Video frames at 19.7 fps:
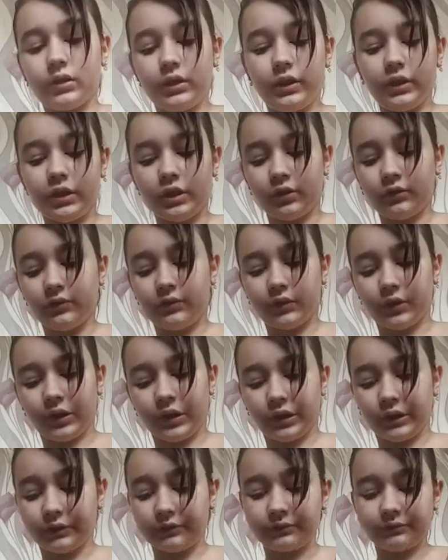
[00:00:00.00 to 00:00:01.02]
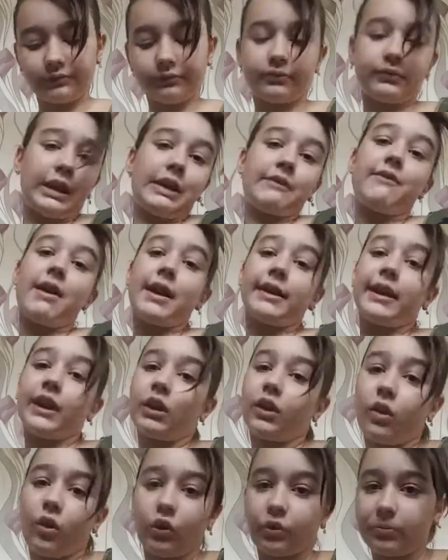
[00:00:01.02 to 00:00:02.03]
You know, for if I
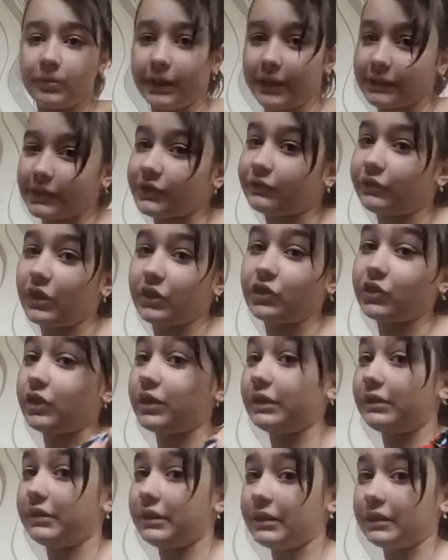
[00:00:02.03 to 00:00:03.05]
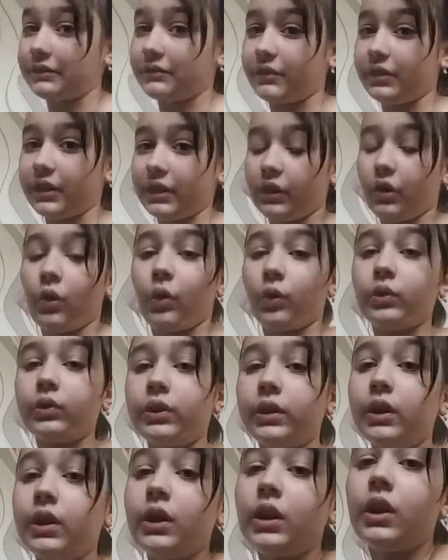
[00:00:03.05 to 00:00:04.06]
get cold, because in Russia it's really cold.
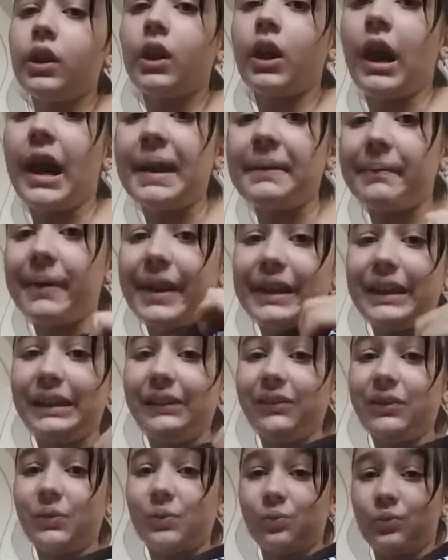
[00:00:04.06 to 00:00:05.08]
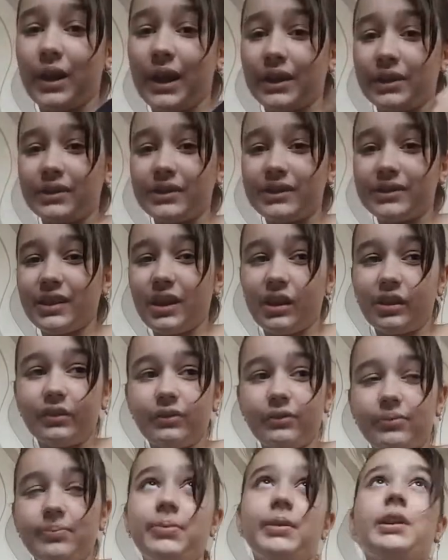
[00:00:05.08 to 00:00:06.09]
I might even wear stuff,
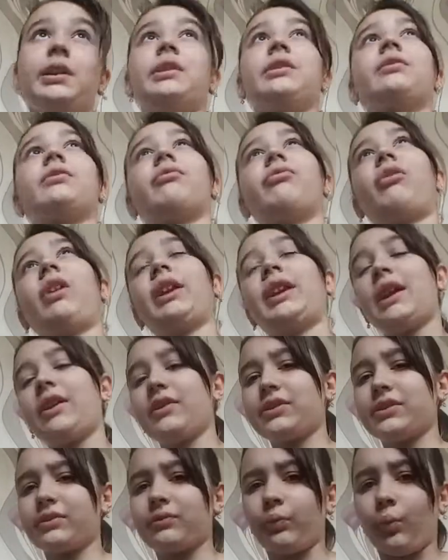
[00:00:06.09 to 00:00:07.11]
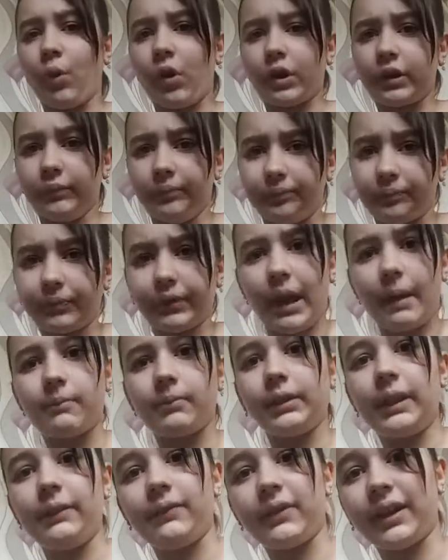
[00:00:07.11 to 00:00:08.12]
but right now it's warm. I'm
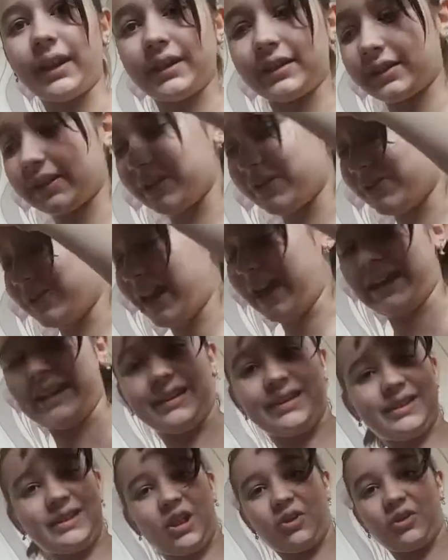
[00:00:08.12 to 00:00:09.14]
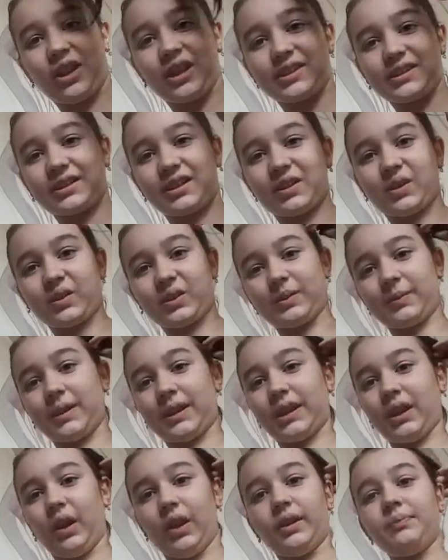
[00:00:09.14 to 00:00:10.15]
leaving in 2 days, so that's going to be
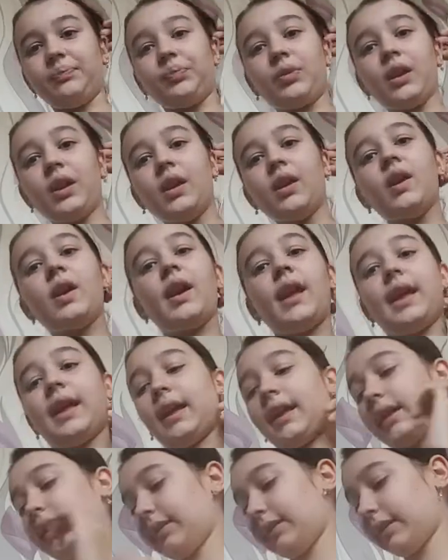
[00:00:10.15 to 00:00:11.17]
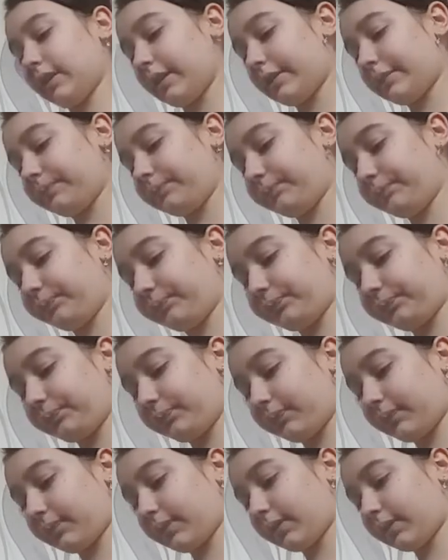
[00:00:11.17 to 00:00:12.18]
good. And
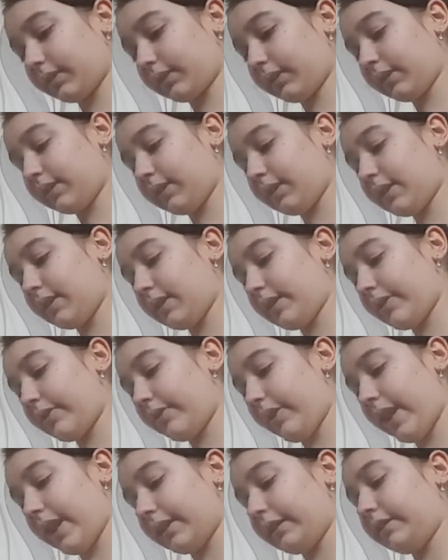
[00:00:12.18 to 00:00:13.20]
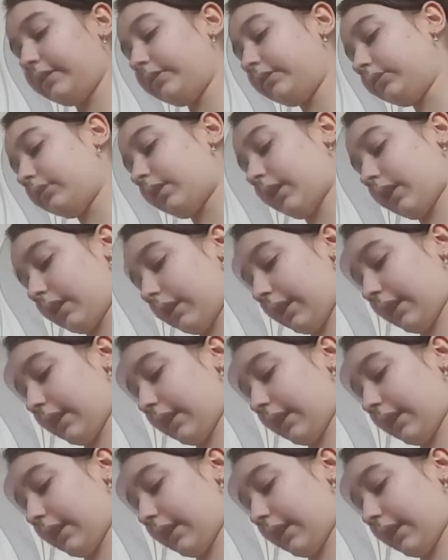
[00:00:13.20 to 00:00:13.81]
then I